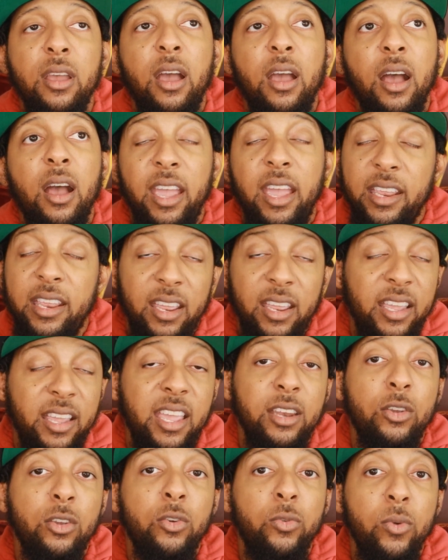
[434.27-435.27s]
Uh, and, and,
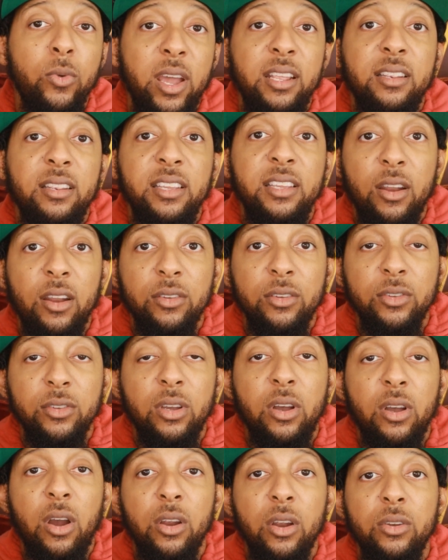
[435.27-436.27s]
again, credit the
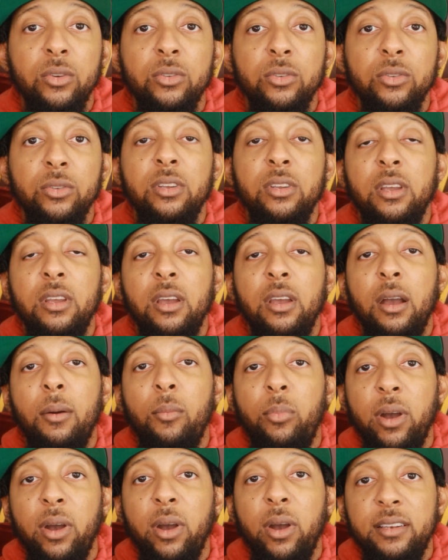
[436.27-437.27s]
Arizona Cardinals,
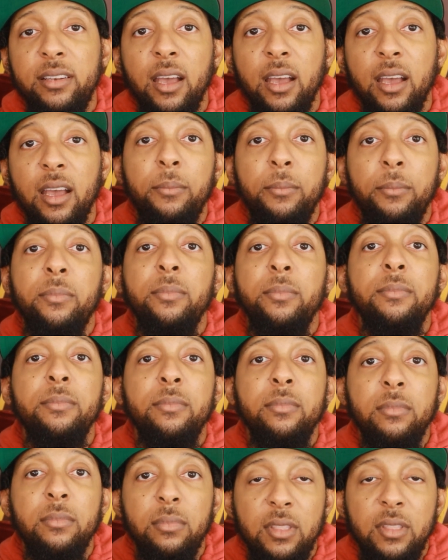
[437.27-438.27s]
but um,
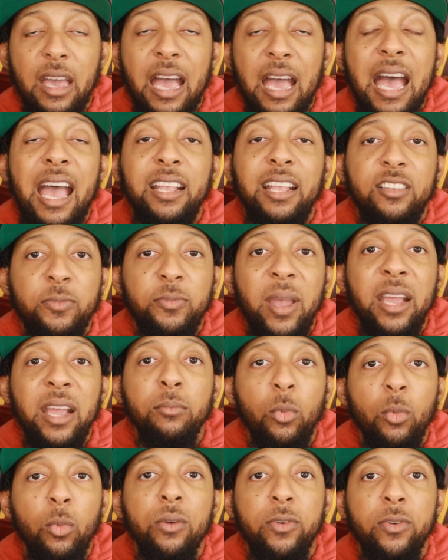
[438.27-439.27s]
I expect
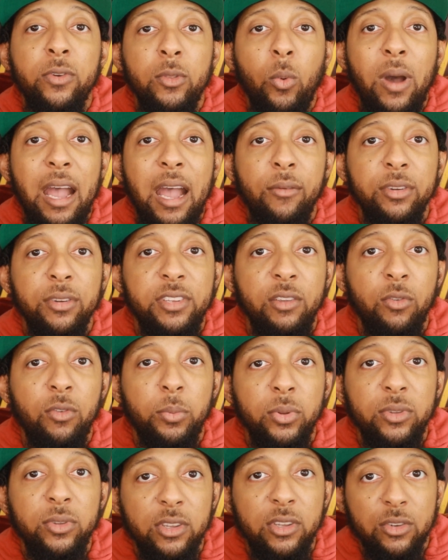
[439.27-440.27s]
more from the wide receiver
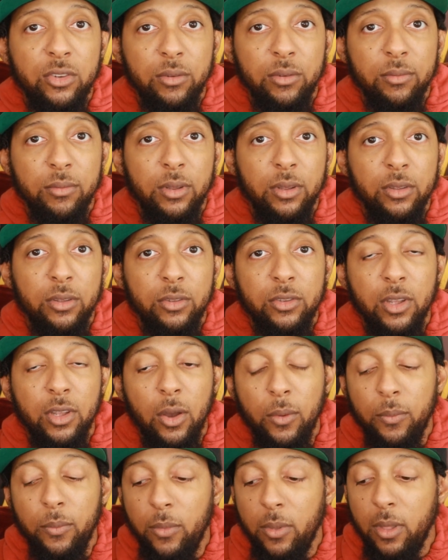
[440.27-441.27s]
position.
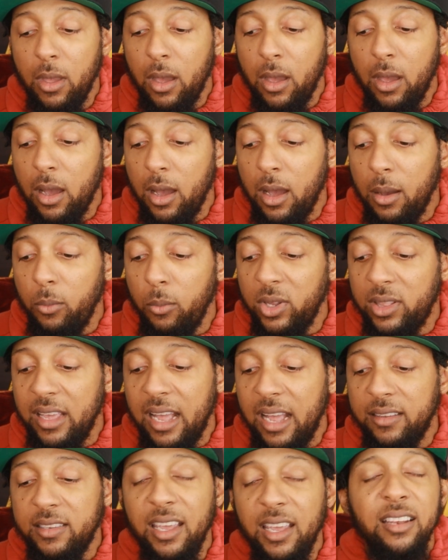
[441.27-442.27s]
So, um, with
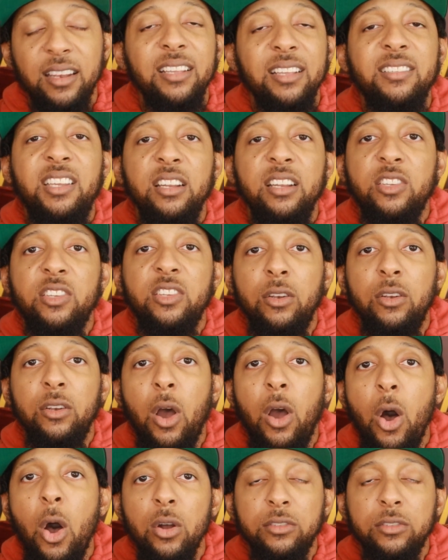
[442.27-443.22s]
that said, let's get to the dogs.